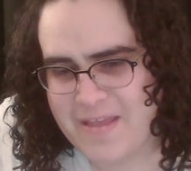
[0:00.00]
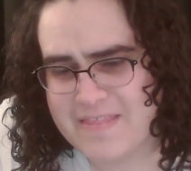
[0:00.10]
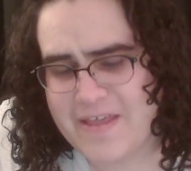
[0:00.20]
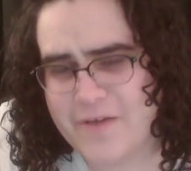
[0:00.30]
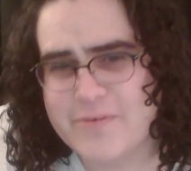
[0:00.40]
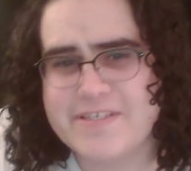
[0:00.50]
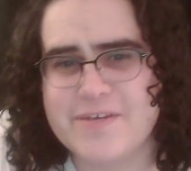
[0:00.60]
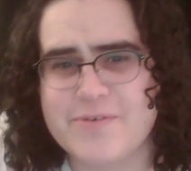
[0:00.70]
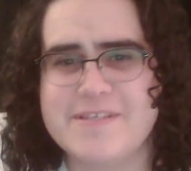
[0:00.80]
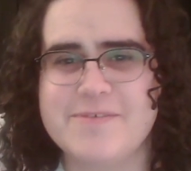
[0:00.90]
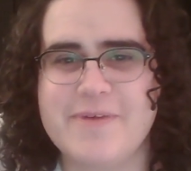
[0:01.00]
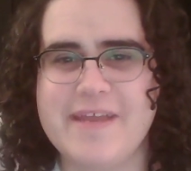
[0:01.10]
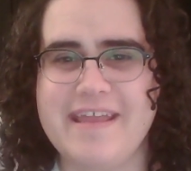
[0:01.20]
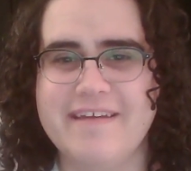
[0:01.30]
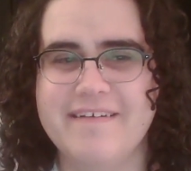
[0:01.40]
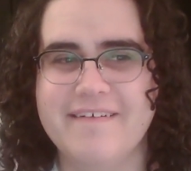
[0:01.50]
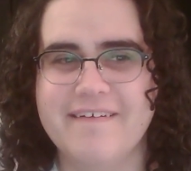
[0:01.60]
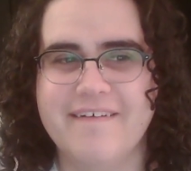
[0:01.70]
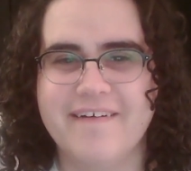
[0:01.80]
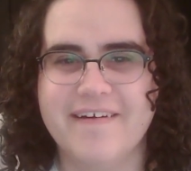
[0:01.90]
That was so sweet.
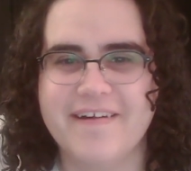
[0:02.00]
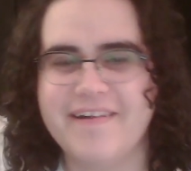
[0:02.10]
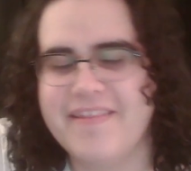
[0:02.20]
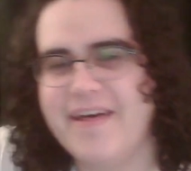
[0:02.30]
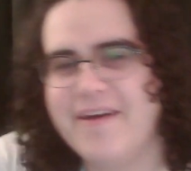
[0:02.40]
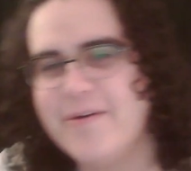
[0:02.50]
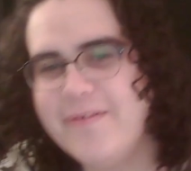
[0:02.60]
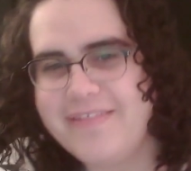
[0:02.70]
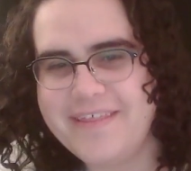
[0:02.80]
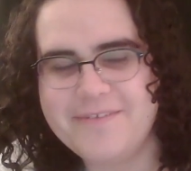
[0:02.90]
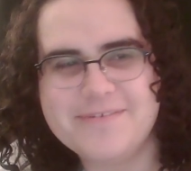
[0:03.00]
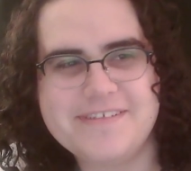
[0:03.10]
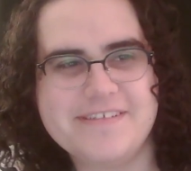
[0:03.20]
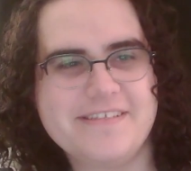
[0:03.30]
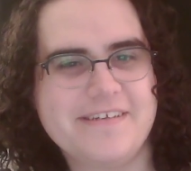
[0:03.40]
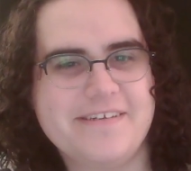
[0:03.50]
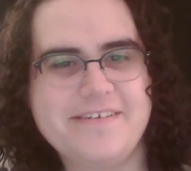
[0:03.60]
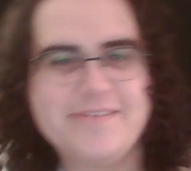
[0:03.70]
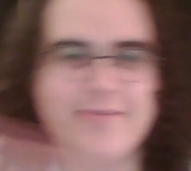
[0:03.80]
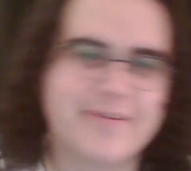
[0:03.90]
Oh, that whole thing was just
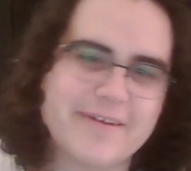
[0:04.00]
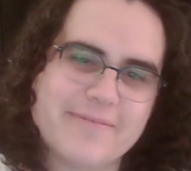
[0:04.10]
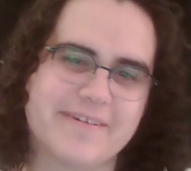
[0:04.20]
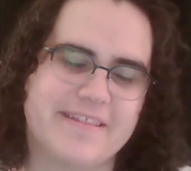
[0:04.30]
adorable.